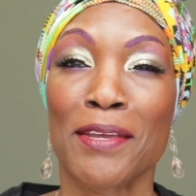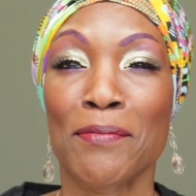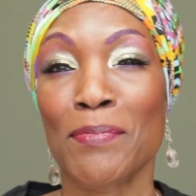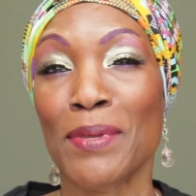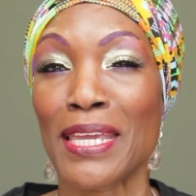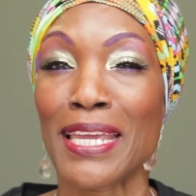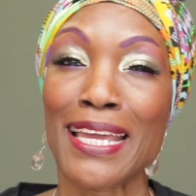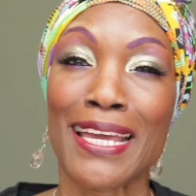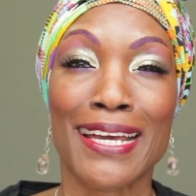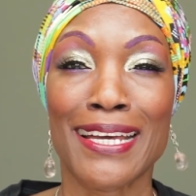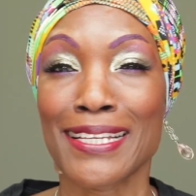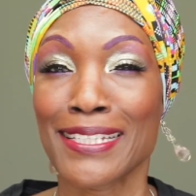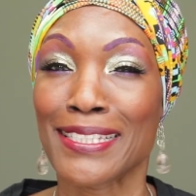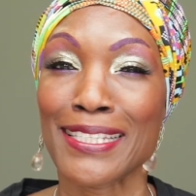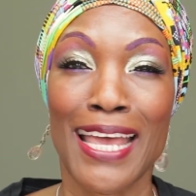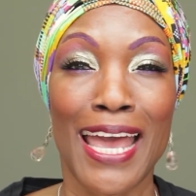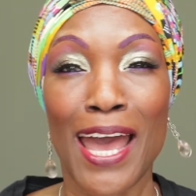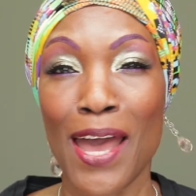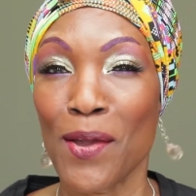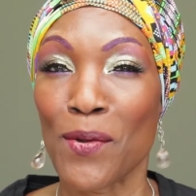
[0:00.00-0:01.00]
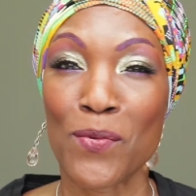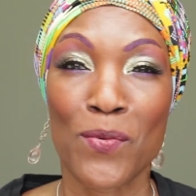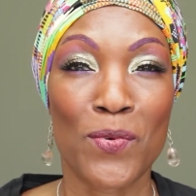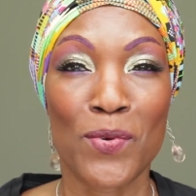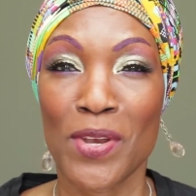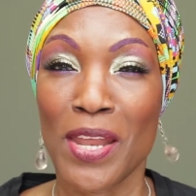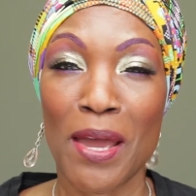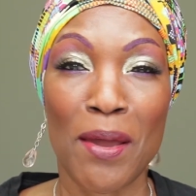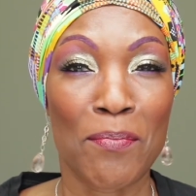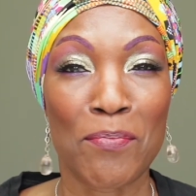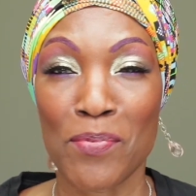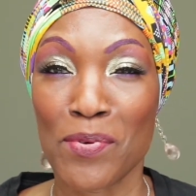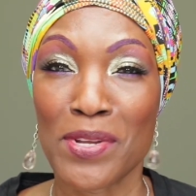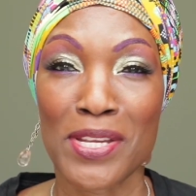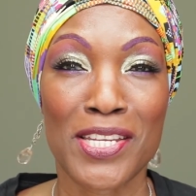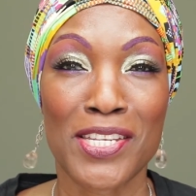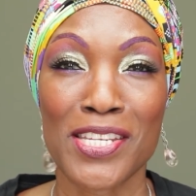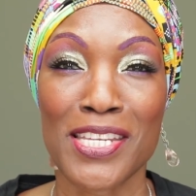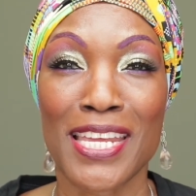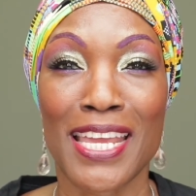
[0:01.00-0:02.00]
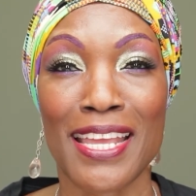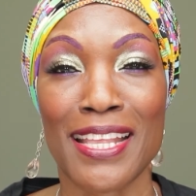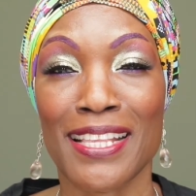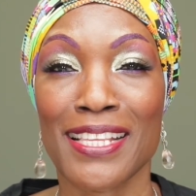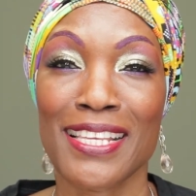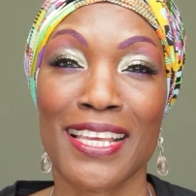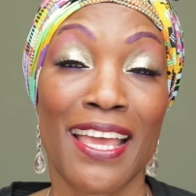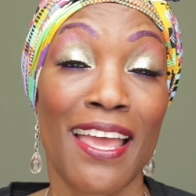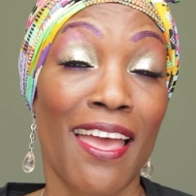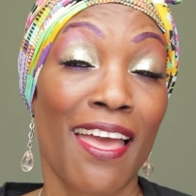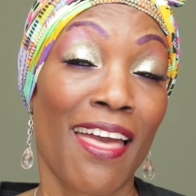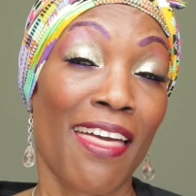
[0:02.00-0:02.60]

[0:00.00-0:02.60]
because I would appreciate